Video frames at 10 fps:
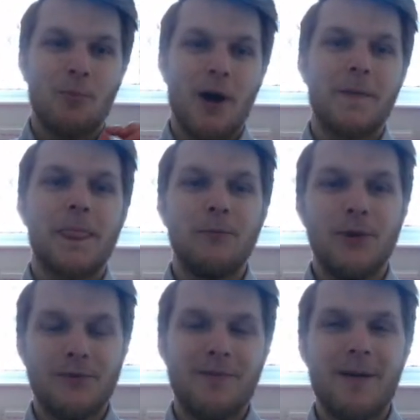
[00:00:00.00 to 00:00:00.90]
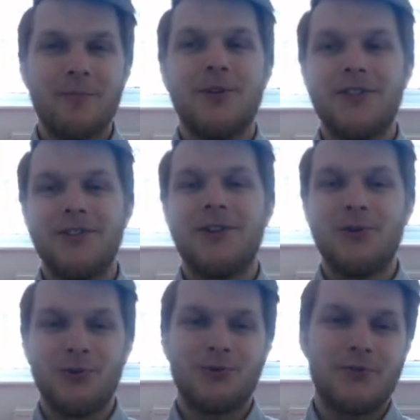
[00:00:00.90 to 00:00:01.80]
But we remember that the
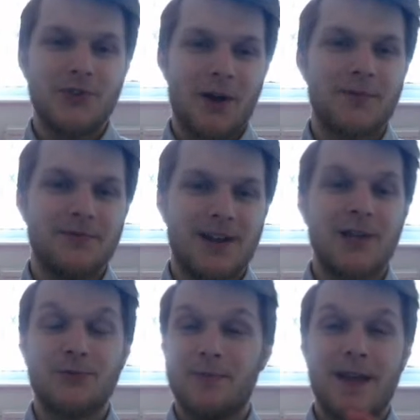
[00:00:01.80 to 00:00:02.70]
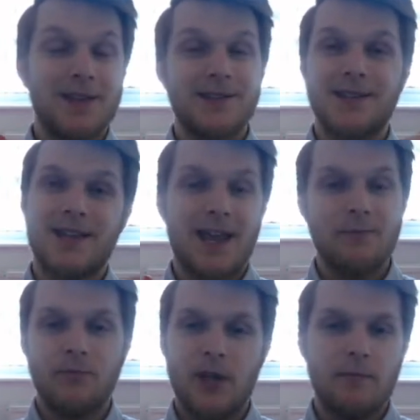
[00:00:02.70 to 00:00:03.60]
order of sharps and flats remains the
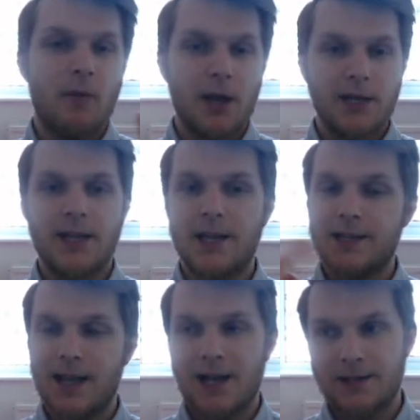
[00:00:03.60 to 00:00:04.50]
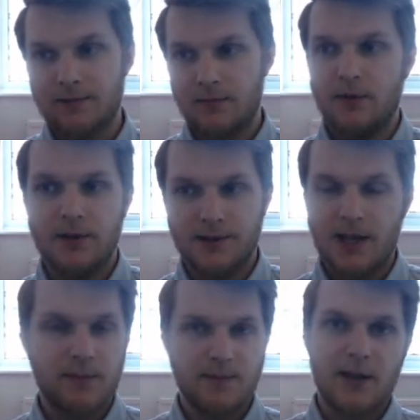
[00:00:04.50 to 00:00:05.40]
same in minor keys as the
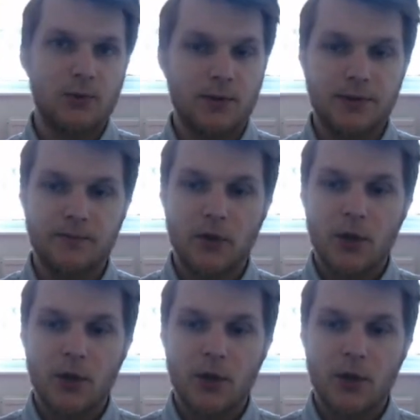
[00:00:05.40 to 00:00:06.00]
same as major ones.